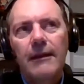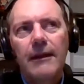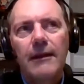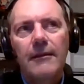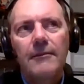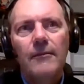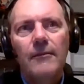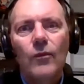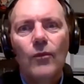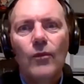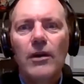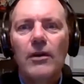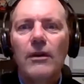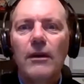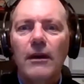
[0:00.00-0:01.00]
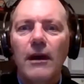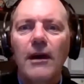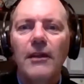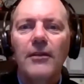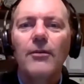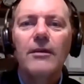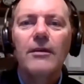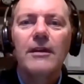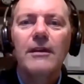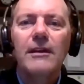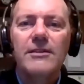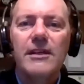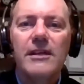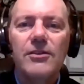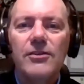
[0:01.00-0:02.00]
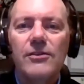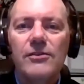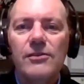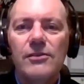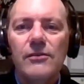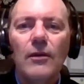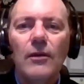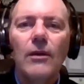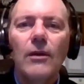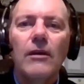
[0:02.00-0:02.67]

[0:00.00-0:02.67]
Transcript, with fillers: um, what are other organizations doing?